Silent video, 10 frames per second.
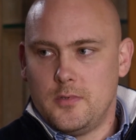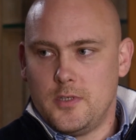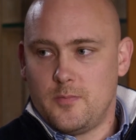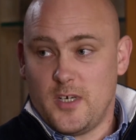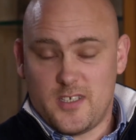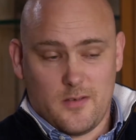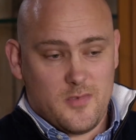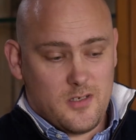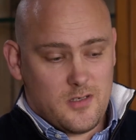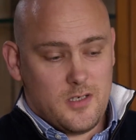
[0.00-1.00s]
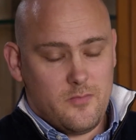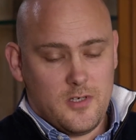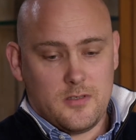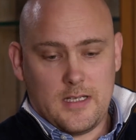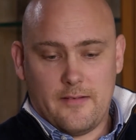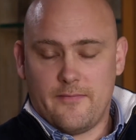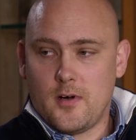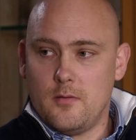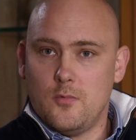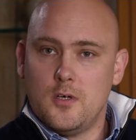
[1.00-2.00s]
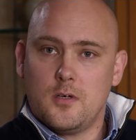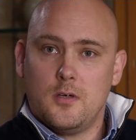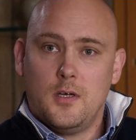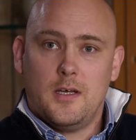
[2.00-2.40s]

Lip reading: just by something as simple as that framework,